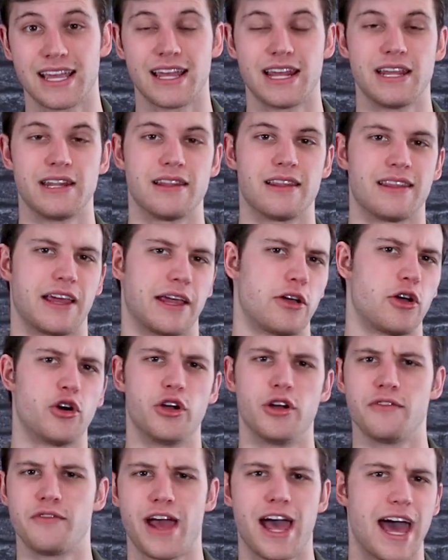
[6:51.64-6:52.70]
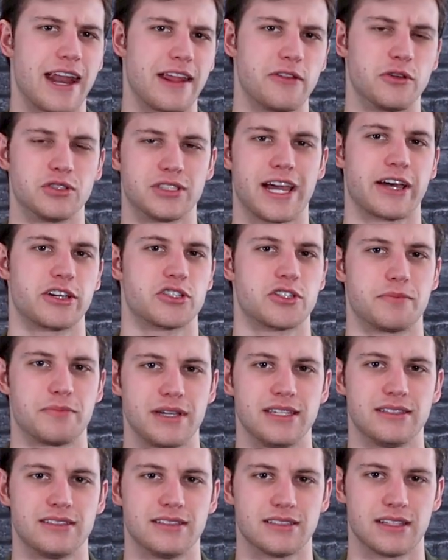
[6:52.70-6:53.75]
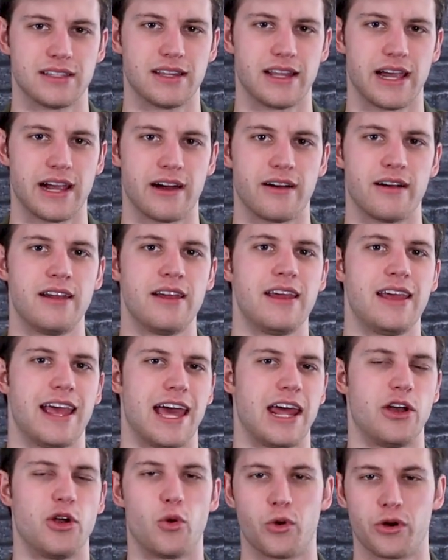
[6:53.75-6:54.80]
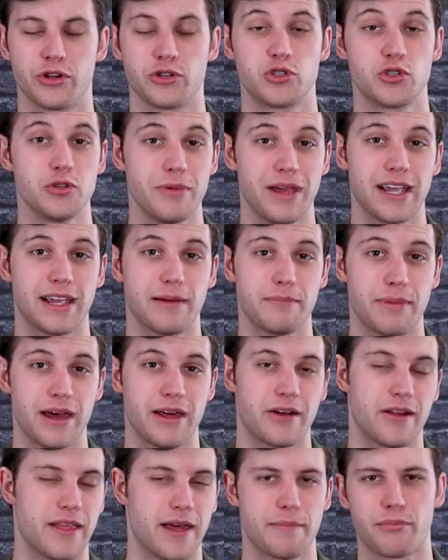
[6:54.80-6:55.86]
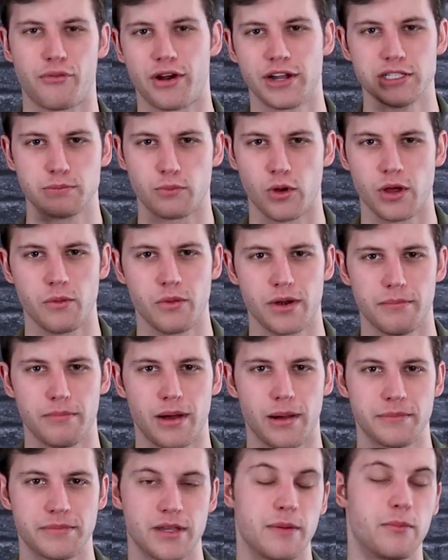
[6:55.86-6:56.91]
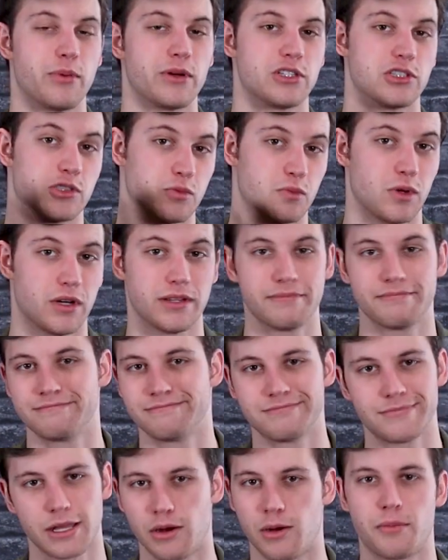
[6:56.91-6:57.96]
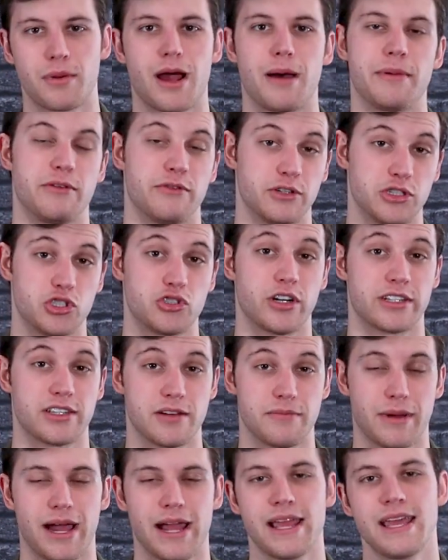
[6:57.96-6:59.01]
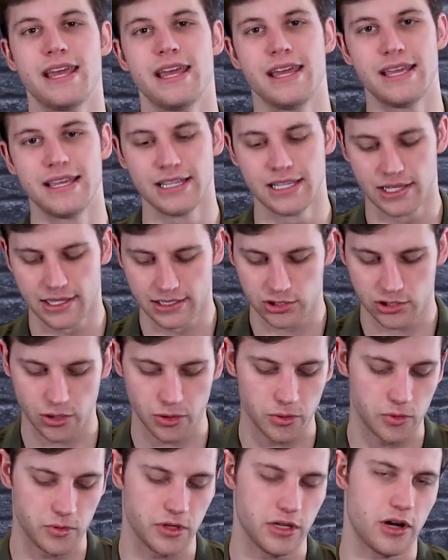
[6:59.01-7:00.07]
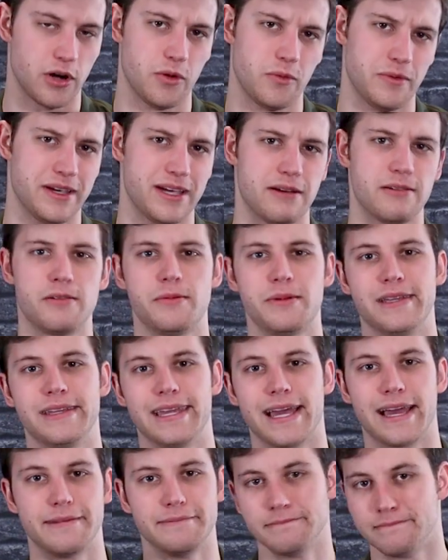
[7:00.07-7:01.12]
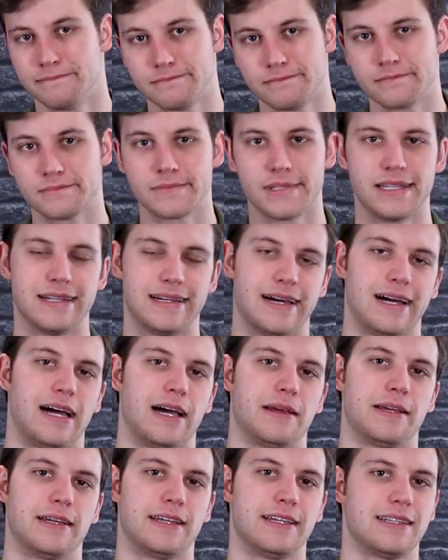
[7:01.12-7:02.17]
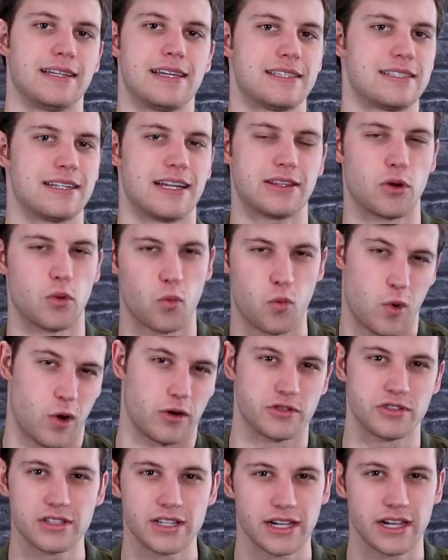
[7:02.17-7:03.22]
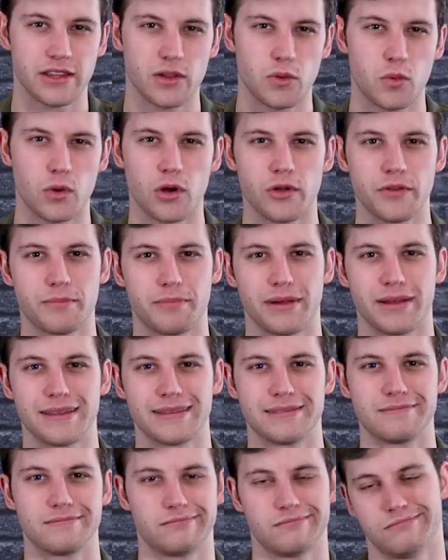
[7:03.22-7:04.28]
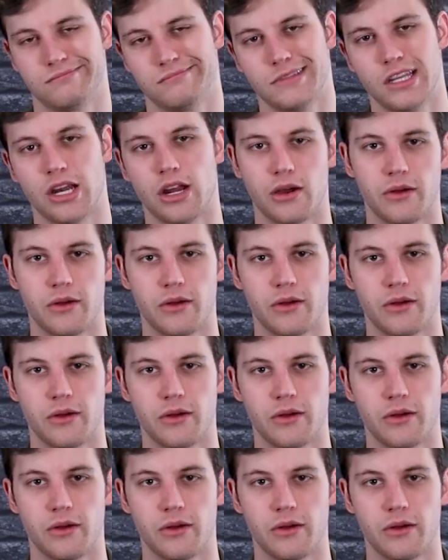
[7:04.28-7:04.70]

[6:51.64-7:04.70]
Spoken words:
and they couldn't have added those extra pieces in there. And in order to make it better, that price point would have bumped up, which is what they were probably restricted by. So, you know, we get what we get. It's not the worst thing in the world, but, you